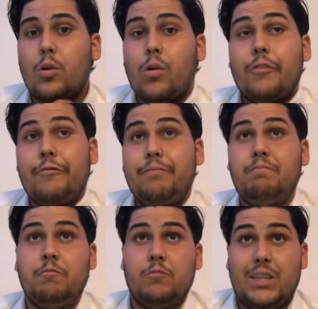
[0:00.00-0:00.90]
or
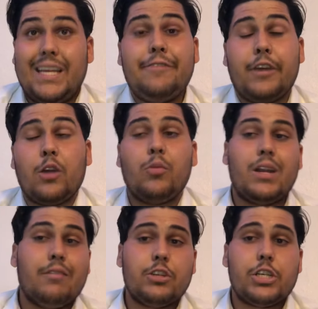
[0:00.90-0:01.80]
leaving
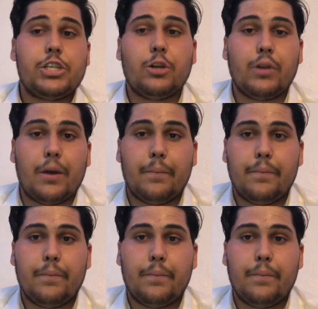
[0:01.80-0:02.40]
whenever she showed up.